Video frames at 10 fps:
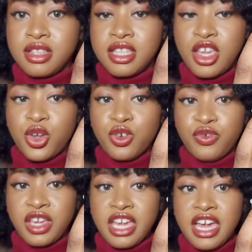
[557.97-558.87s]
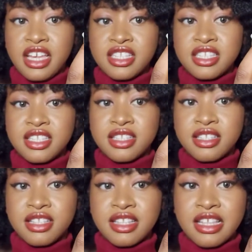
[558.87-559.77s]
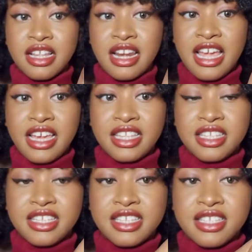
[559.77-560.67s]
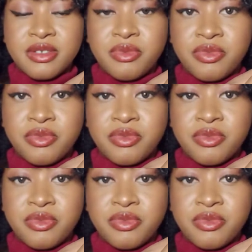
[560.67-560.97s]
Take your fingers like this.